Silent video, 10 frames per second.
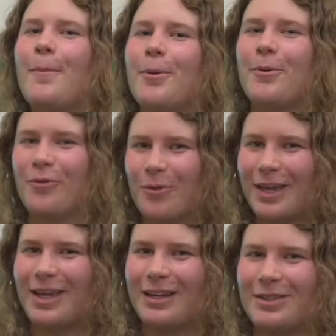But before we
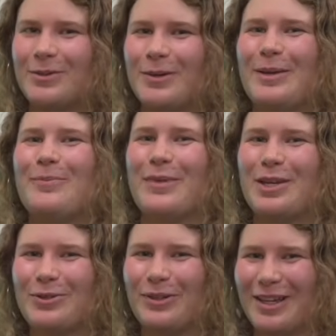get into it, make
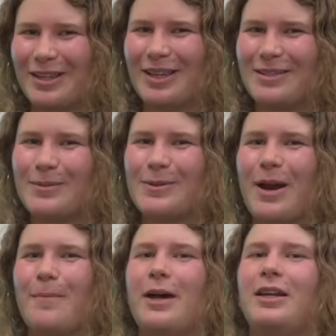sure to hit that
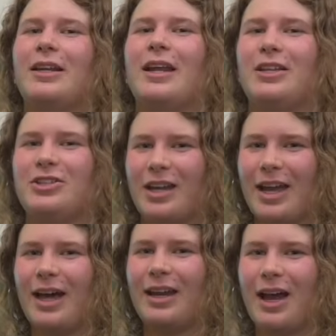subscribe button and check
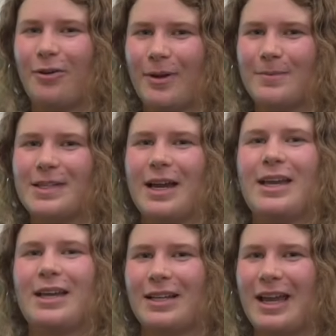out our
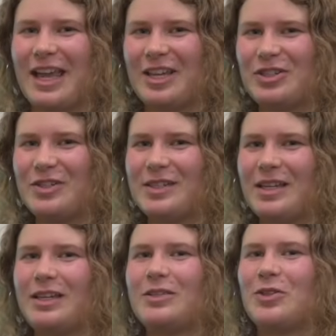website
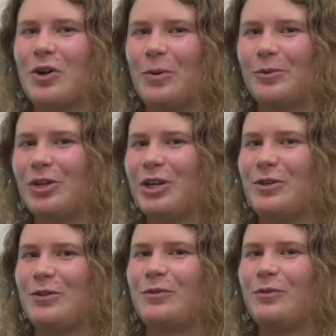
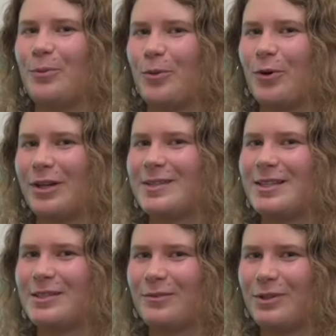ignitehsc.com.au for more extensive